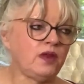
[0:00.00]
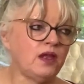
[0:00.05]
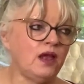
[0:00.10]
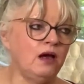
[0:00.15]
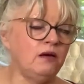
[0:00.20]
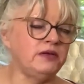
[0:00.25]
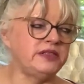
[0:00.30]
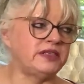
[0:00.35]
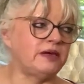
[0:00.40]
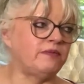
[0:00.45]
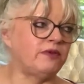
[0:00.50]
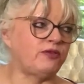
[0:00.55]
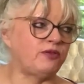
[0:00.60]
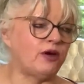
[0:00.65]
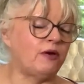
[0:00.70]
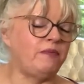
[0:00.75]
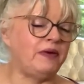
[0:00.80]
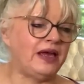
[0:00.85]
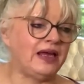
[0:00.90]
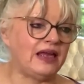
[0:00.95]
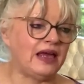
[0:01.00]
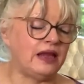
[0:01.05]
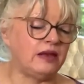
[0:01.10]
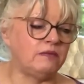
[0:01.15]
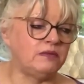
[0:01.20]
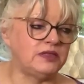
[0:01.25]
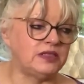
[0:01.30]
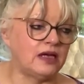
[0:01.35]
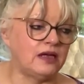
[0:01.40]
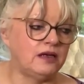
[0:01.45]
I was on, so I better get
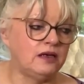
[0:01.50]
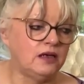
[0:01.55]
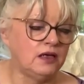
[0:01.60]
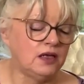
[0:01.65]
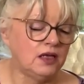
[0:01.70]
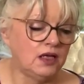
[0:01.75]
them done.